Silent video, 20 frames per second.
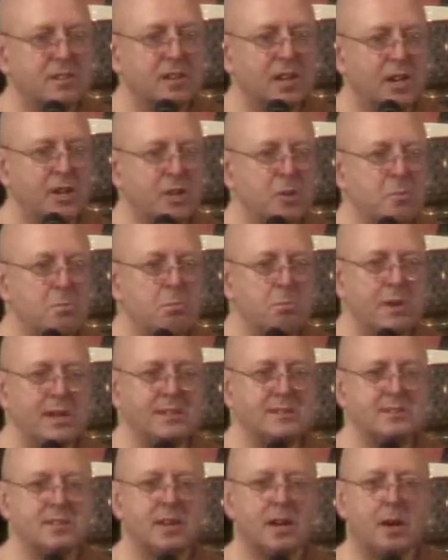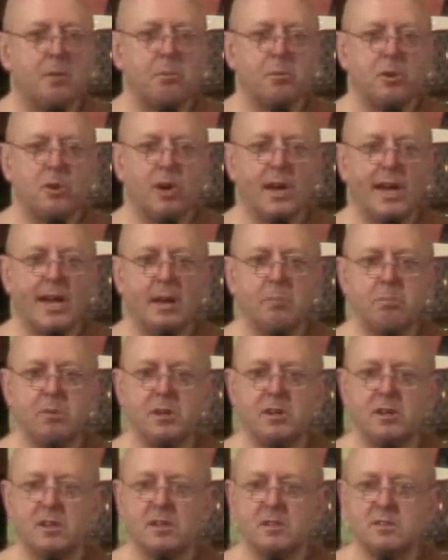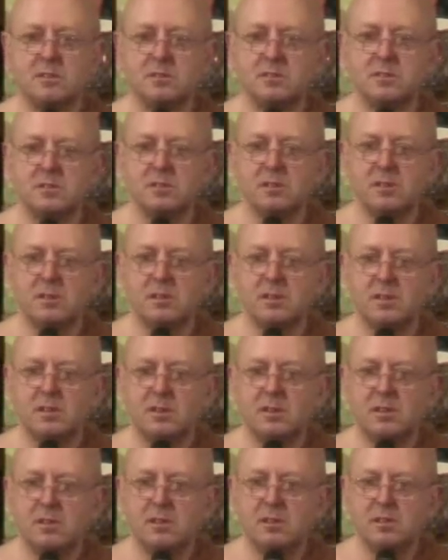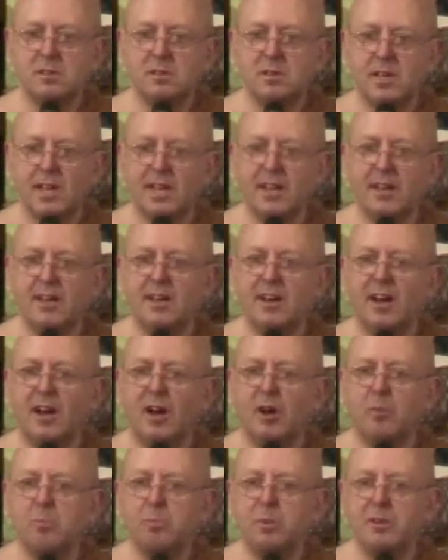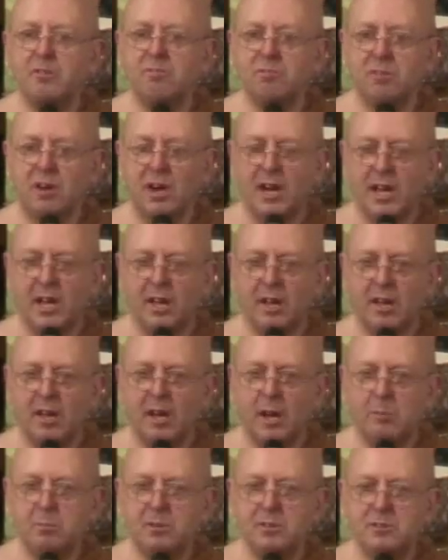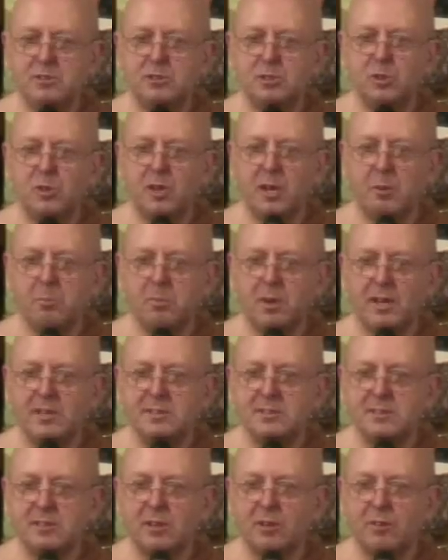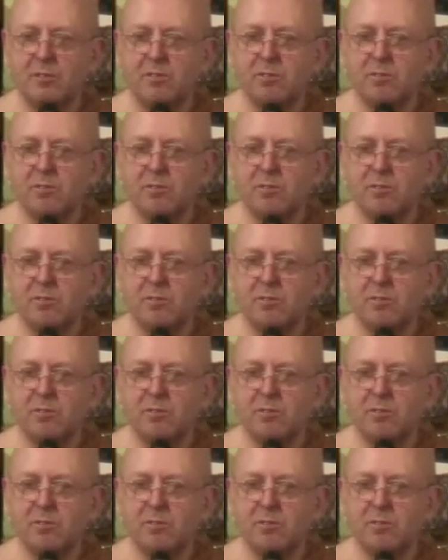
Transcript: And you mess up your happiness. It can't be right. I'm enjoying myself.